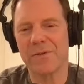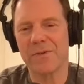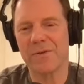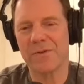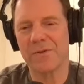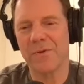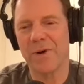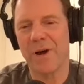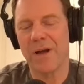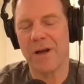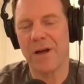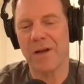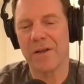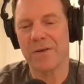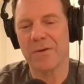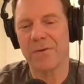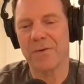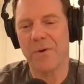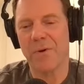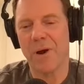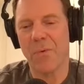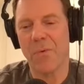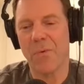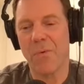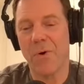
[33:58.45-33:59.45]
Do I
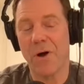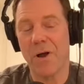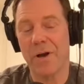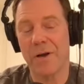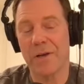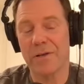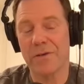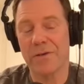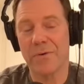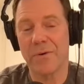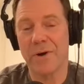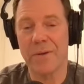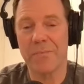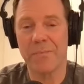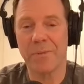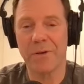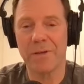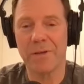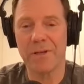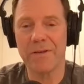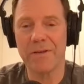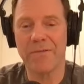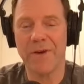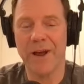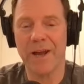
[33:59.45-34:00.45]
do I want it? Do I
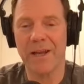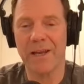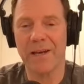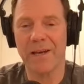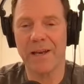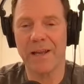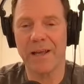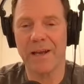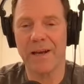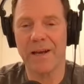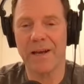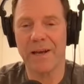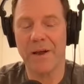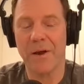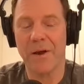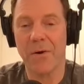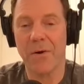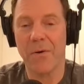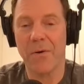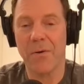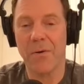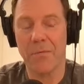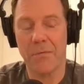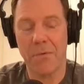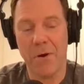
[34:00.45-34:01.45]
believe I can let it
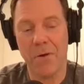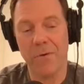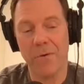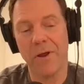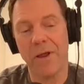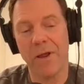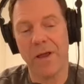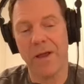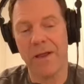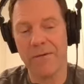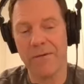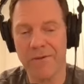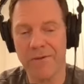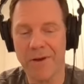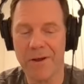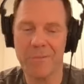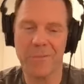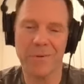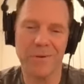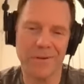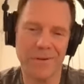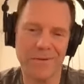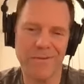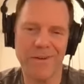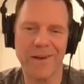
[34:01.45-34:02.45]
go? Okay, if I
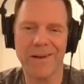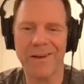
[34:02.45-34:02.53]
believe